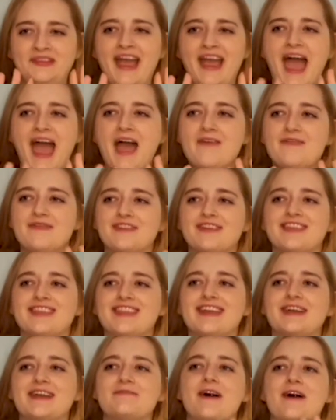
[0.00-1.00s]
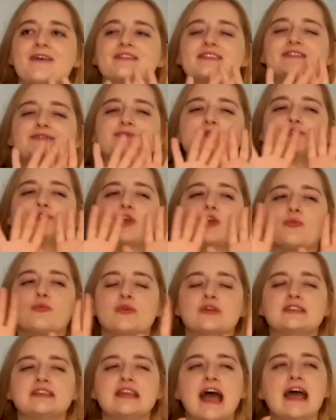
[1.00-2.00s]
everything about this was so
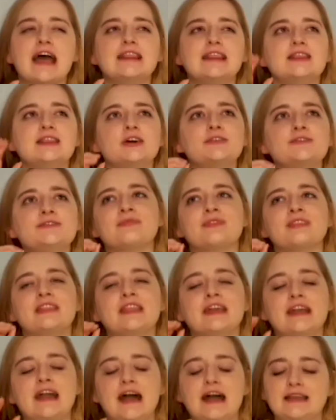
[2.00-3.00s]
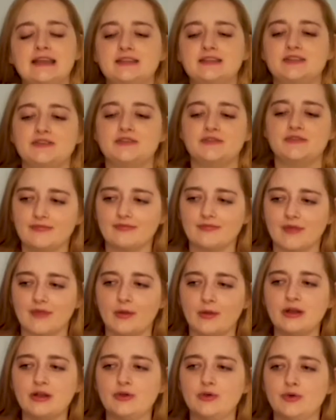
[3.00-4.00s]
pretty. I loved the kind of I'm
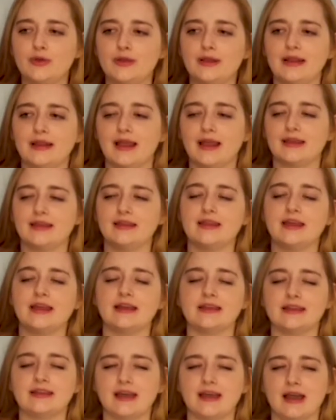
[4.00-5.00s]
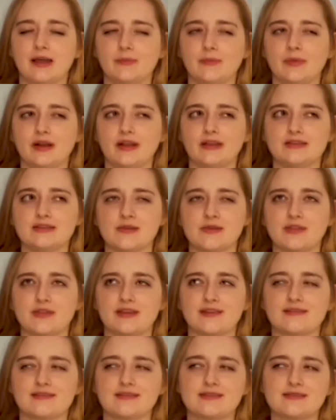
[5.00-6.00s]
gonna call it like yin and yang, but I don't
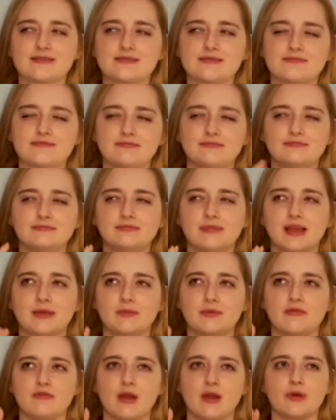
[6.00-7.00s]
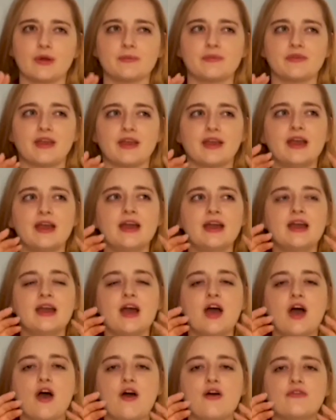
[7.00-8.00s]
think it's maybe right what I'm saying
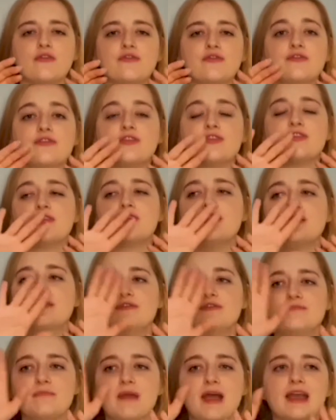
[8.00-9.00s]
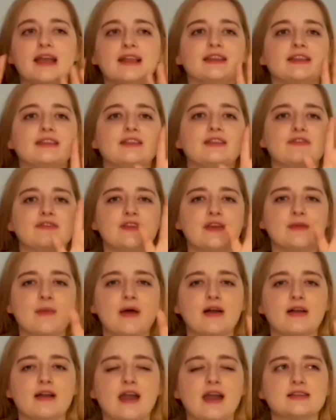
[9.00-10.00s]
of the male and the
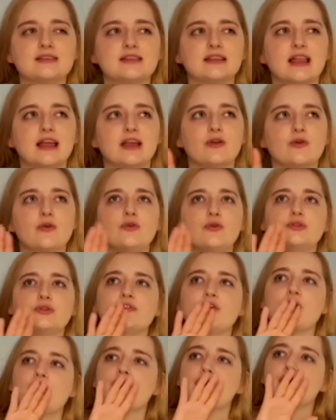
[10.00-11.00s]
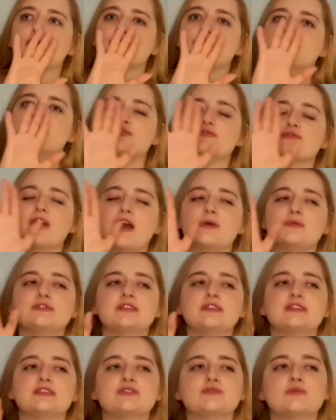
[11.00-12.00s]
female character like all of her
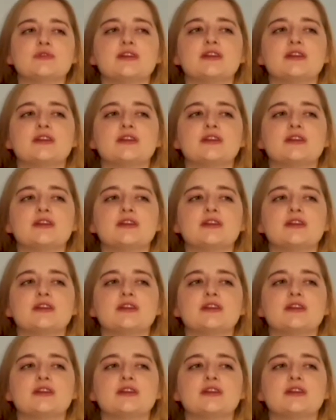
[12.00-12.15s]
surroundings were